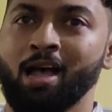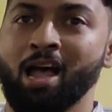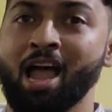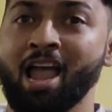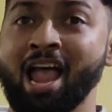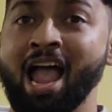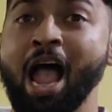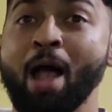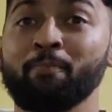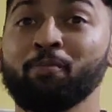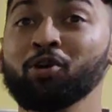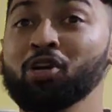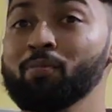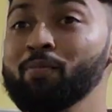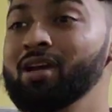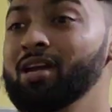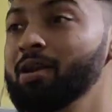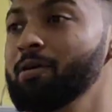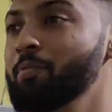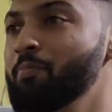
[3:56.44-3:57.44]
I happened to
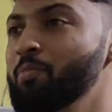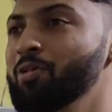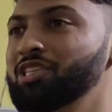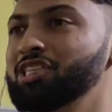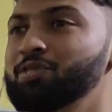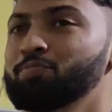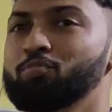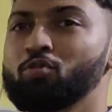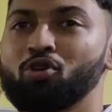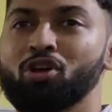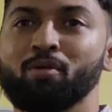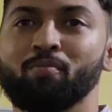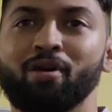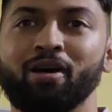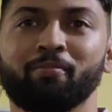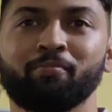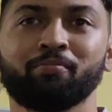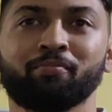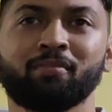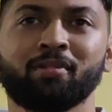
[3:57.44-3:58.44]
meet Mrs.
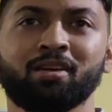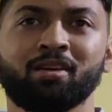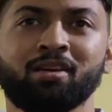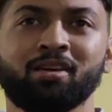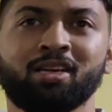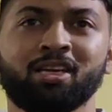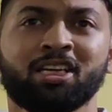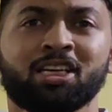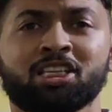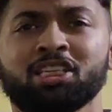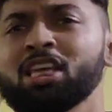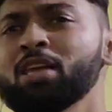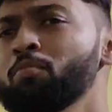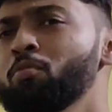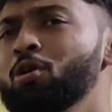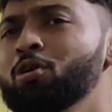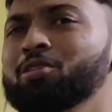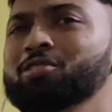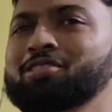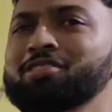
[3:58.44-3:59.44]
Purnima. She
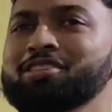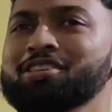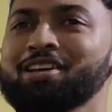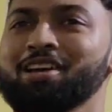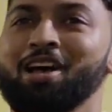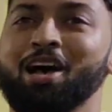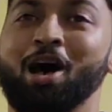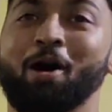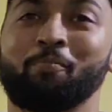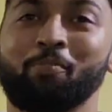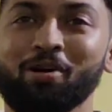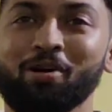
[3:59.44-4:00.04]
was a